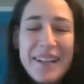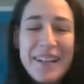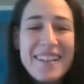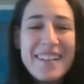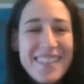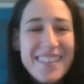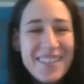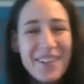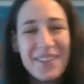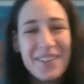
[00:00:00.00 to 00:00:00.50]

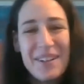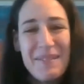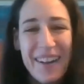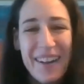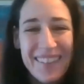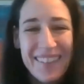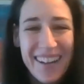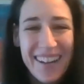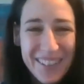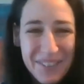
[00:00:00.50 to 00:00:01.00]
sorry
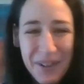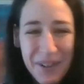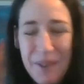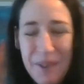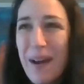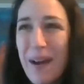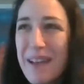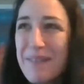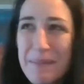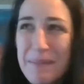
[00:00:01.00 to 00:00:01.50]
about that. That's why I'm
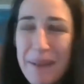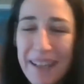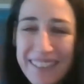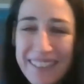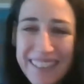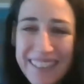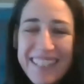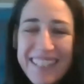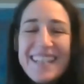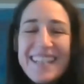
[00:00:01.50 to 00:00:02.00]
waving
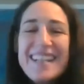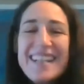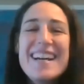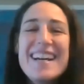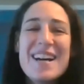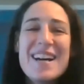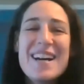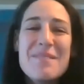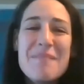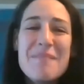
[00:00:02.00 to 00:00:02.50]
madly.
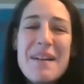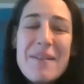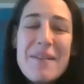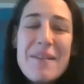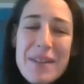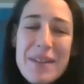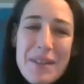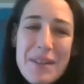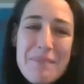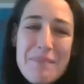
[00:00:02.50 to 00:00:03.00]
Um,
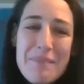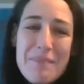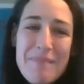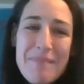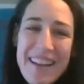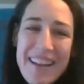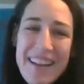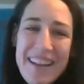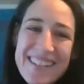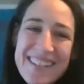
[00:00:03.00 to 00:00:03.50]
with the
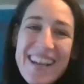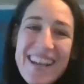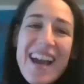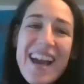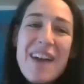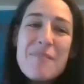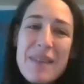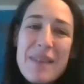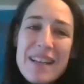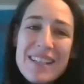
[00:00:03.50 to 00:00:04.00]
mint,
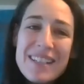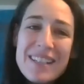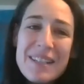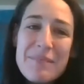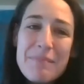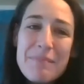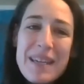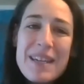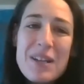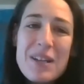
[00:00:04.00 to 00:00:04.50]
mint can
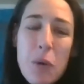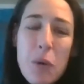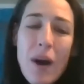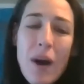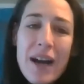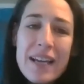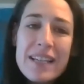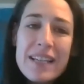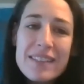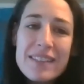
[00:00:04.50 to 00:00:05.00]
be
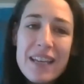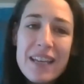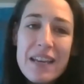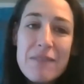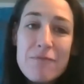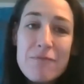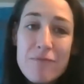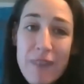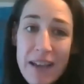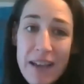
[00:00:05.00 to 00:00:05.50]
quite
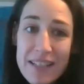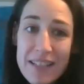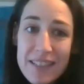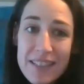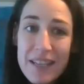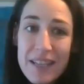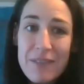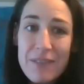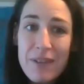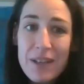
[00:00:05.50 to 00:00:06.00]

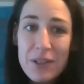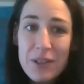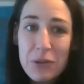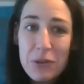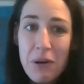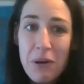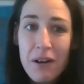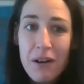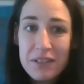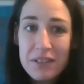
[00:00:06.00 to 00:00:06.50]
invasive in your
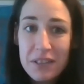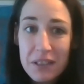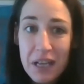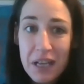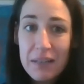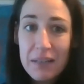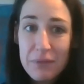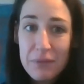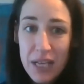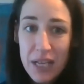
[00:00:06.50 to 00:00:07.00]
garden and
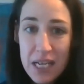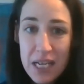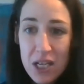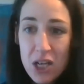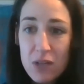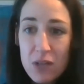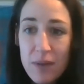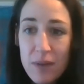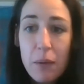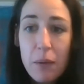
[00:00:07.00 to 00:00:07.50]
kind of take
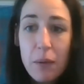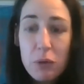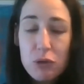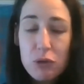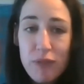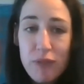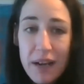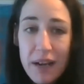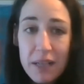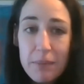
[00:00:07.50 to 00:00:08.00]
over. I would
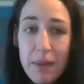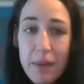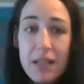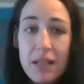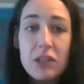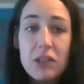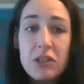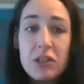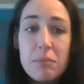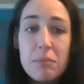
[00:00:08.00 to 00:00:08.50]
recommend
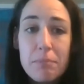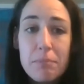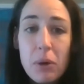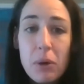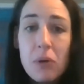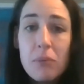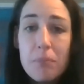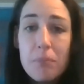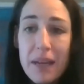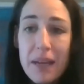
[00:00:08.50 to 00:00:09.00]
that you
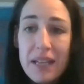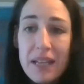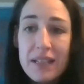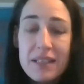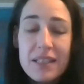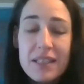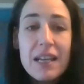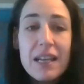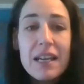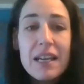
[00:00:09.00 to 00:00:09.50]
put mint
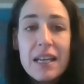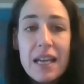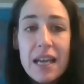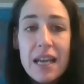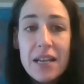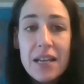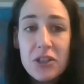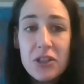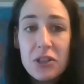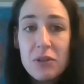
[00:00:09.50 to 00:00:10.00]

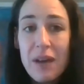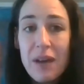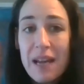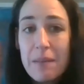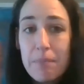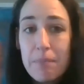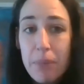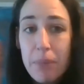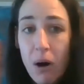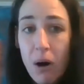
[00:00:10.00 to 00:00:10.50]
into a
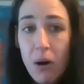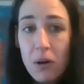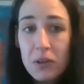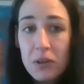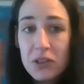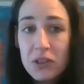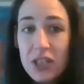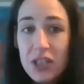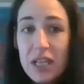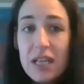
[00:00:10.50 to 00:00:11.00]
pot
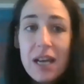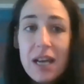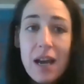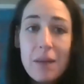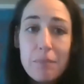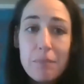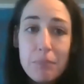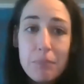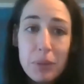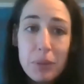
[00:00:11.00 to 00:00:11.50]

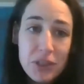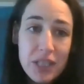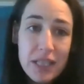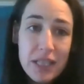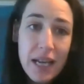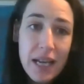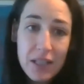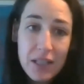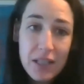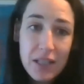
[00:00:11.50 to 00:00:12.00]
and put it
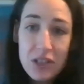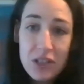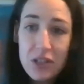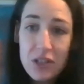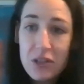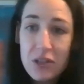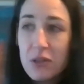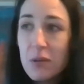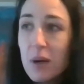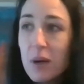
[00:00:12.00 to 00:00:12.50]
next
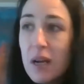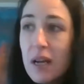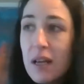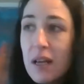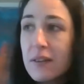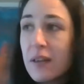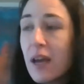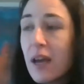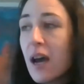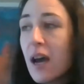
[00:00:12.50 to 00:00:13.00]
to
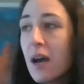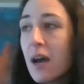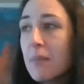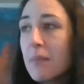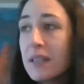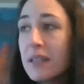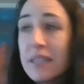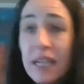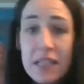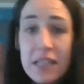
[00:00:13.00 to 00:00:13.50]
um,
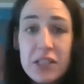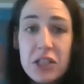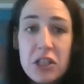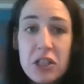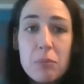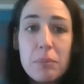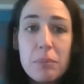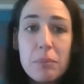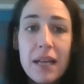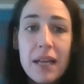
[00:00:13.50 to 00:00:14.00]
next to
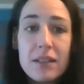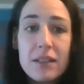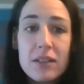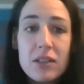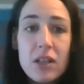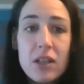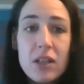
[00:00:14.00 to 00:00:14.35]
your plants.